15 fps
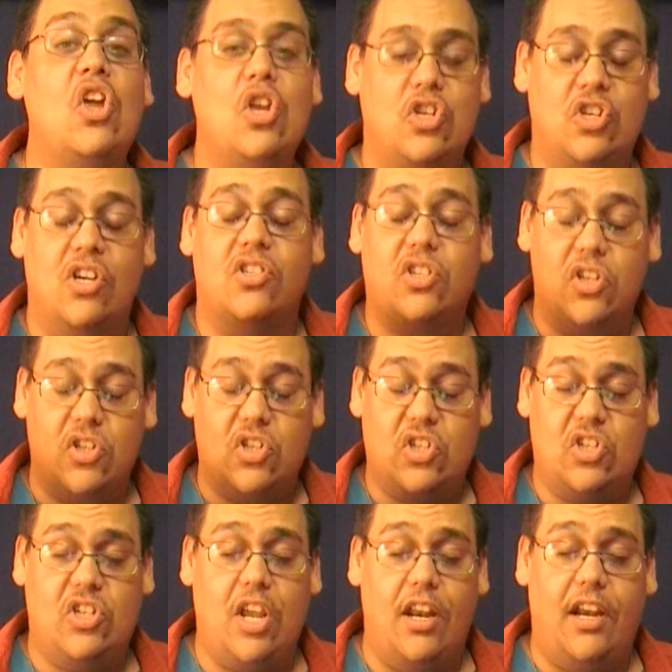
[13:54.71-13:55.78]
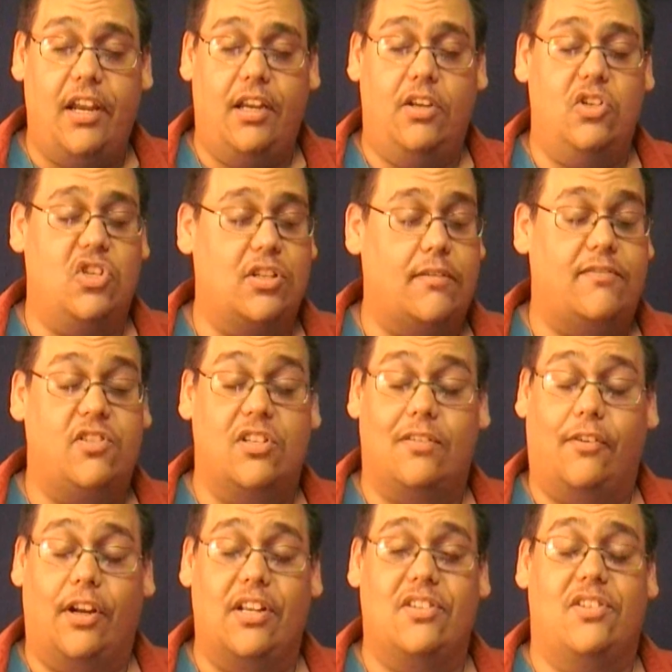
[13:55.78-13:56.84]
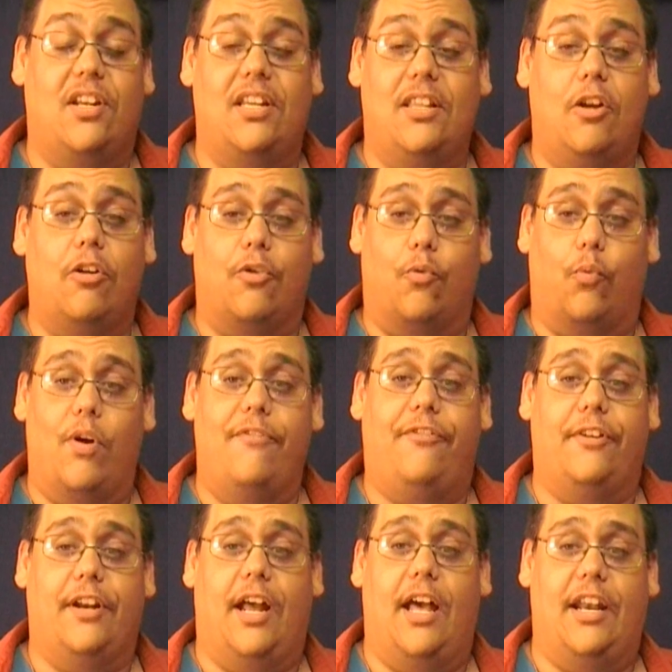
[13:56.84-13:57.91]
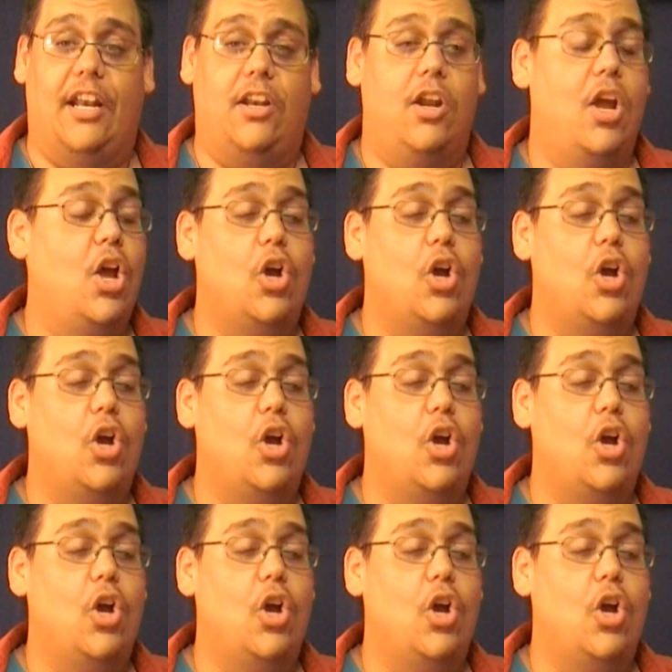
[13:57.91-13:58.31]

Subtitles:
fucking sitting there and riffing on it.